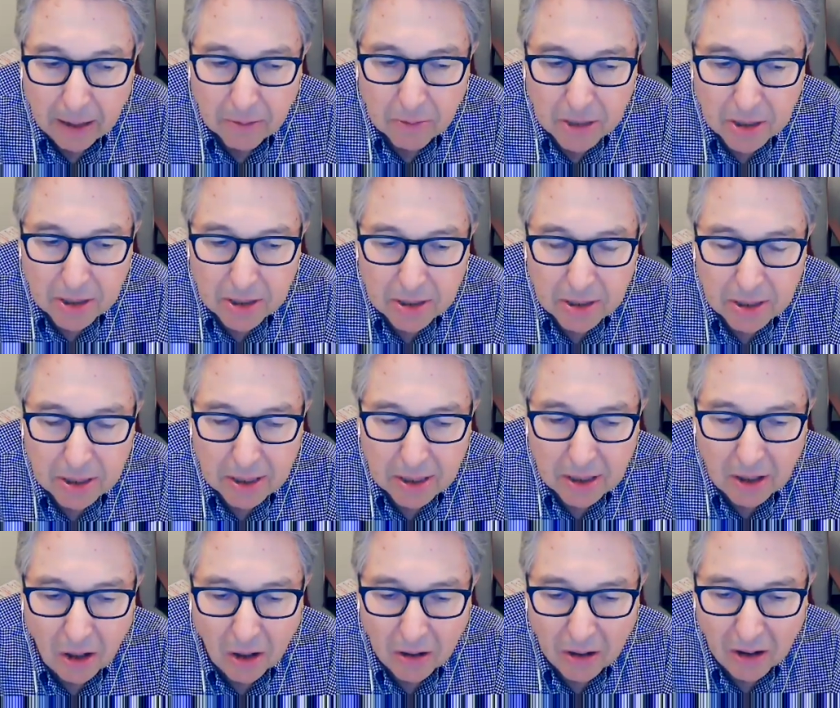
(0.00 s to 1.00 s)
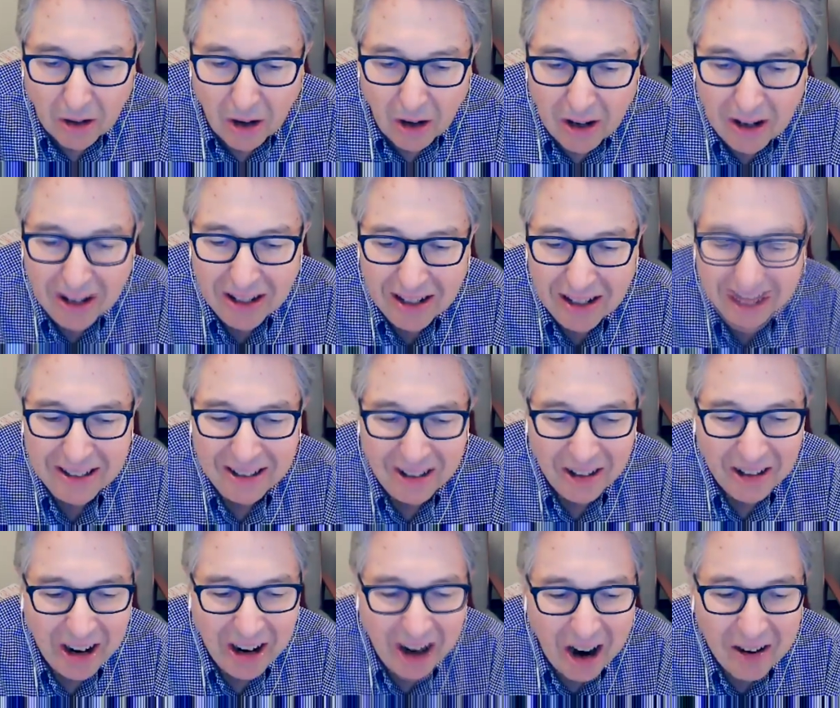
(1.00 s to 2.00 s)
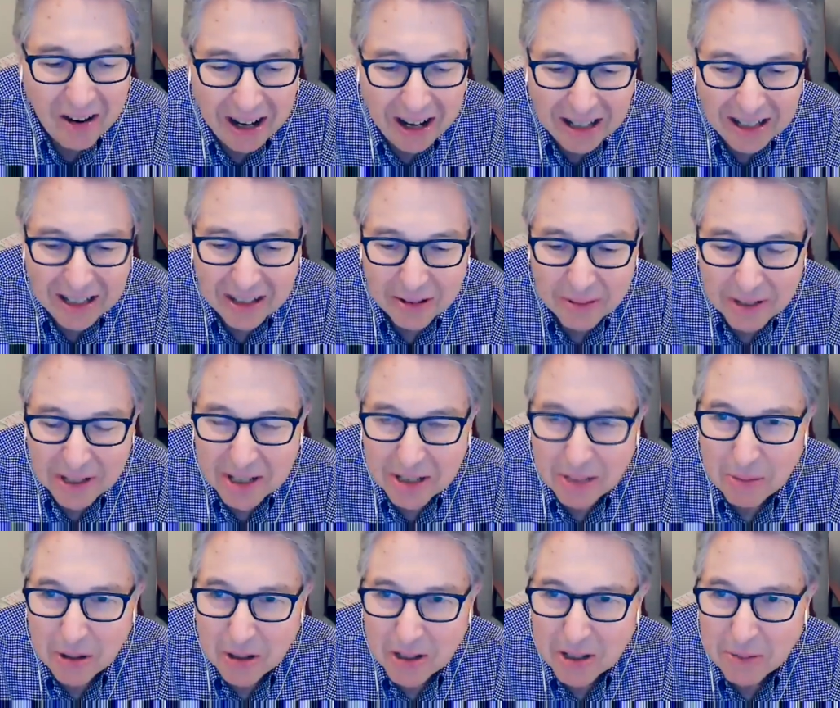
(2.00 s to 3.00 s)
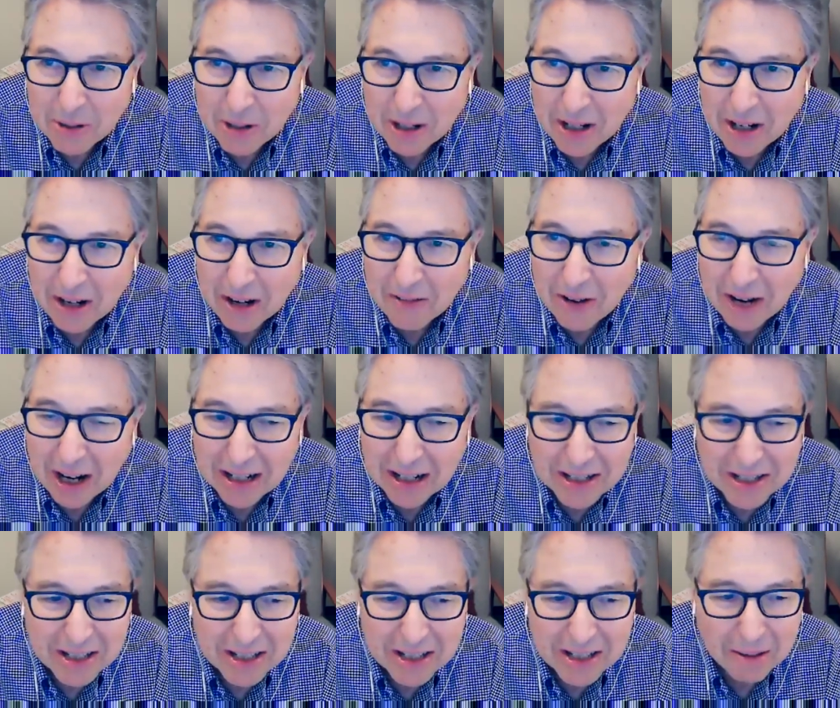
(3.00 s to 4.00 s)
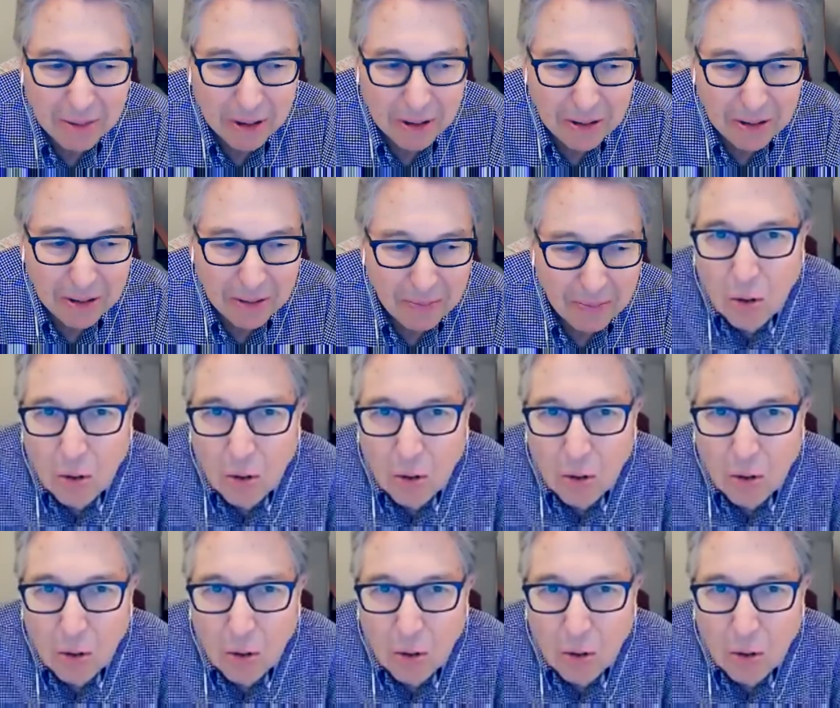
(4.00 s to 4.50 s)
it was, on, on our end, it was supposed to be a nonviolent summer.